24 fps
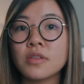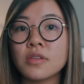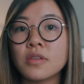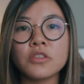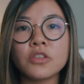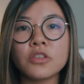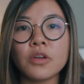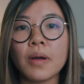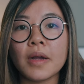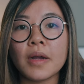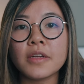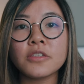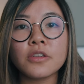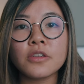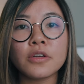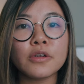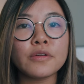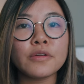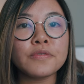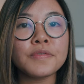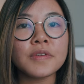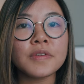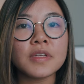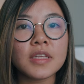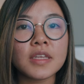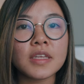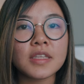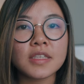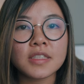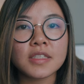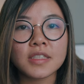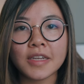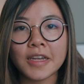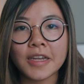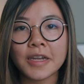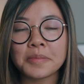So I started feeling the
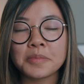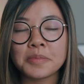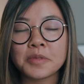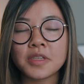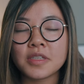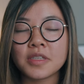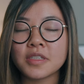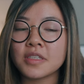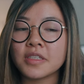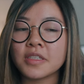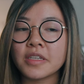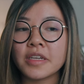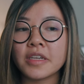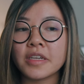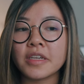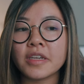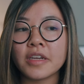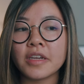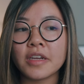tape to see